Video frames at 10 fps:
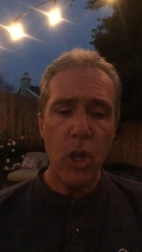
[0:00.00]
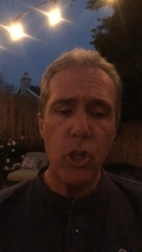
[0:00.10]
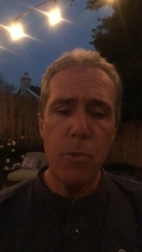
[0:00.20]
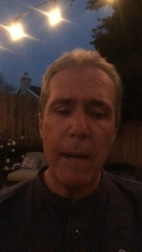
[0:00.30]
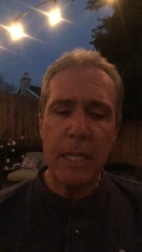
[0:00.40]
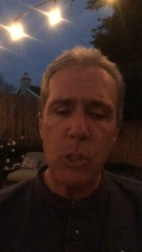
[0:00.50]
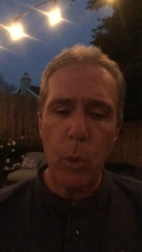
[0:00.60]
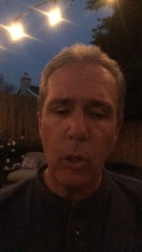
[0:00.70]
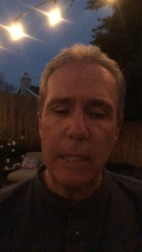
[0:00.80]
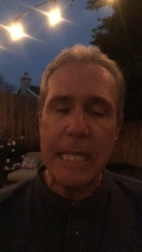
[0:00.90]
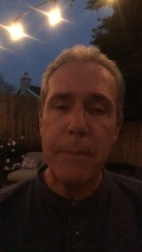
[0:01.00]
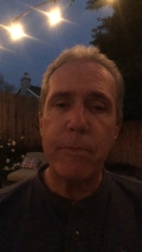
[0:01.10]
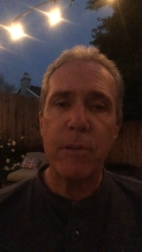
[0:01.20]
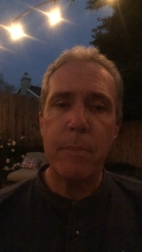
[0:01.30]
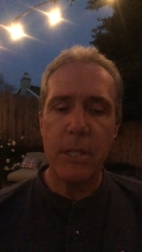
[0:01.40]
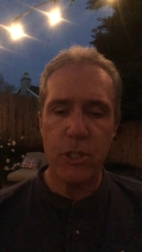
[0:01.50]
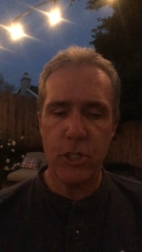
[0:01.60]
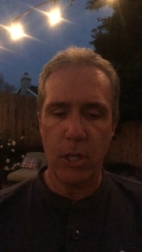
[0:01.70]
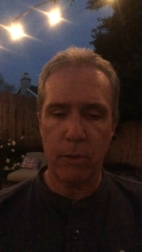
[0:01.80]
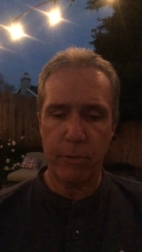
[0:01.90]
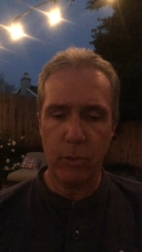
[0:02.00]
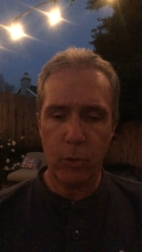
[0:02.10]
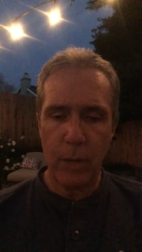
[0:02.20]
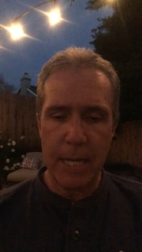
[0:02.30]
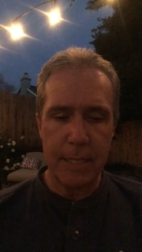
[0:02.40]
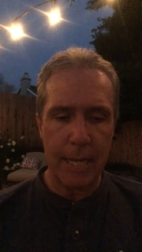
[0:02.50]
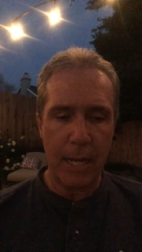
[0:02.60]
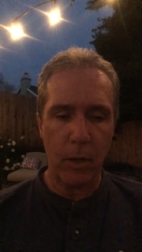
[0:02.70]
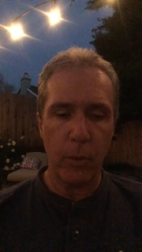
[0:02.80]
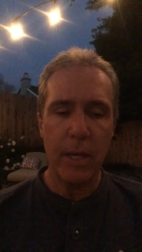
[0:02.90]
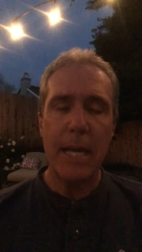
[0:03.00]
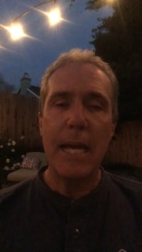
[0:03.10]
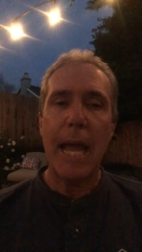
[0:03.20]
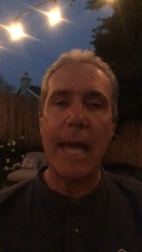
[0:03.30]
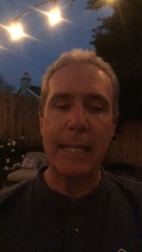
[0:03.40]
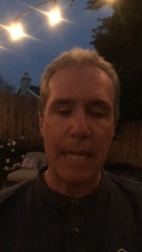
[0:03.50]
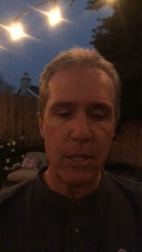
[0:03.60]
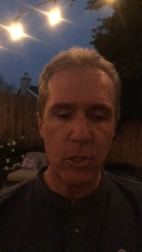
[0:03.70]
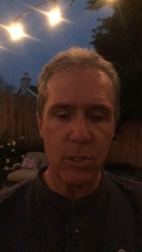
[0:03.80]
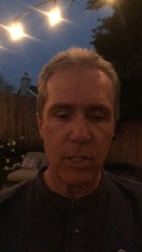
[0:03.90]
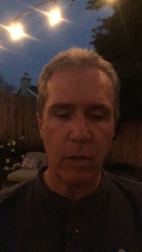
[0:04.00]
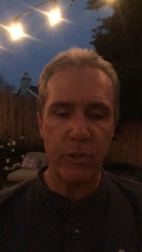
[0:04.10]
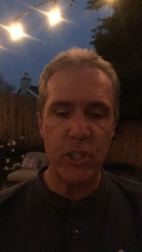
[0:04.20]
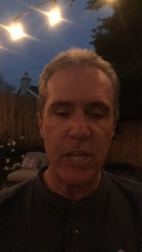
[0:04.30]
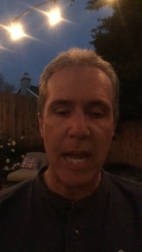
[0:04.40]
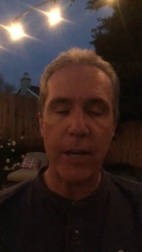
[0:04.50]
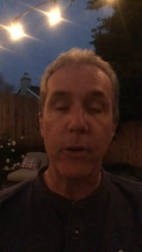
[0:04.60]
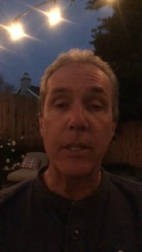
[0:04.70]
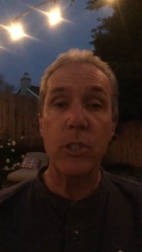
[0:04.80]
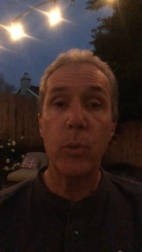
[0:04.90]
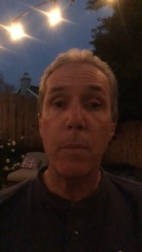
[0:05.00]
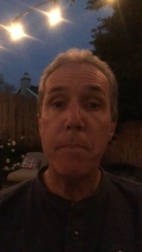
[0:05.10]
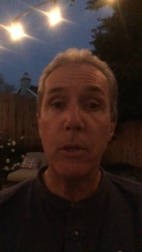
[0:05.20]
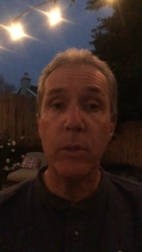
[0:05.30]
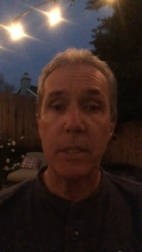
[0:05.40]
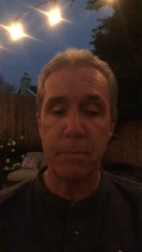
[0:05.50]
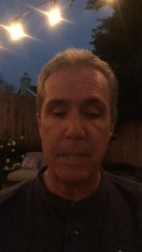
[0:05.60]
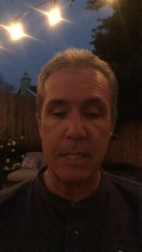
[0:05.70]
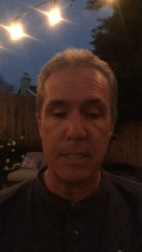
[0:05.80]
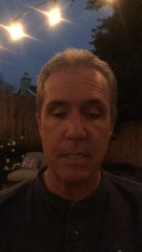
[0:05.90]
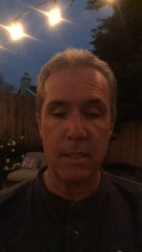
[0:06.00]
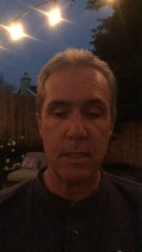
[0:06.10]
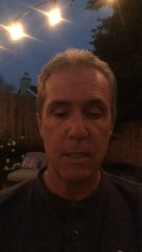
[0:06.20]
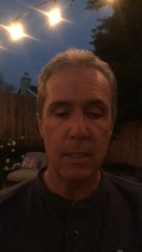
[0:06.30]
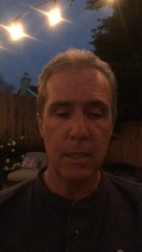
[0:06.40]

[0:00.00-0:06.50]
You might as well leap from this shelf right now and let yourself shatter into 1,000,000 pieces.